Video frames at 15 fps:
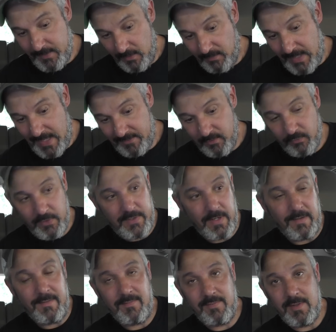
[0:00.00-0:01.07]
you know, lots of
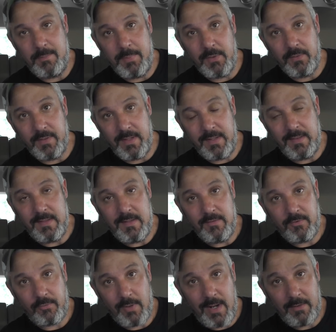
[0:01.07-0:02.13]
redundancy built into
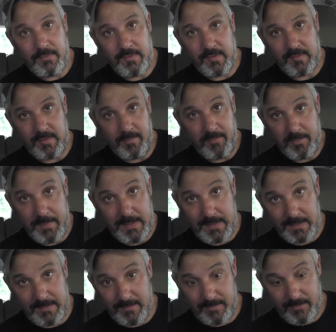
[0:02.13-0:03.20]
these throttle systems
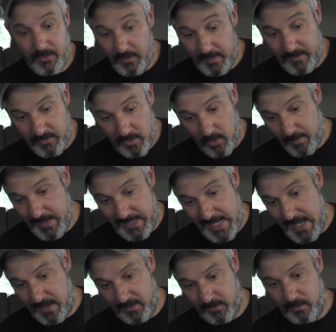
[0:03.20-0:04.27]
because there is no
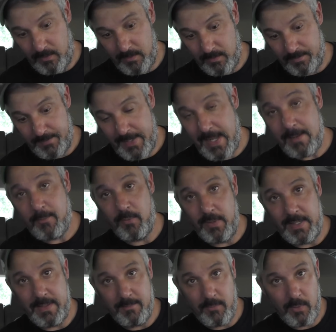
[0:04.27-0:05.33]
mechanical
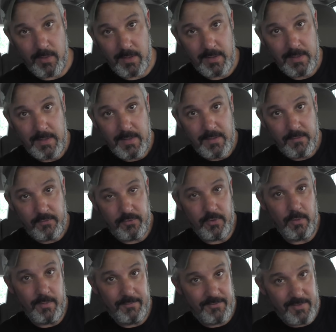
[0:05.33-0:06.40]
cable anymore.
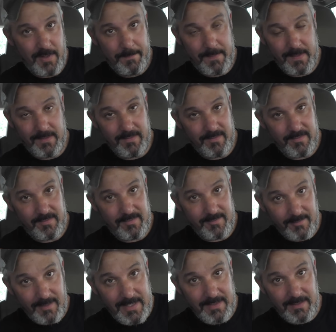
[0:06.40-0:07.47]
So if something is
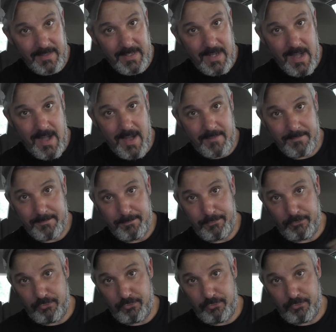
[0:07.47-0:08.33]
slightly off,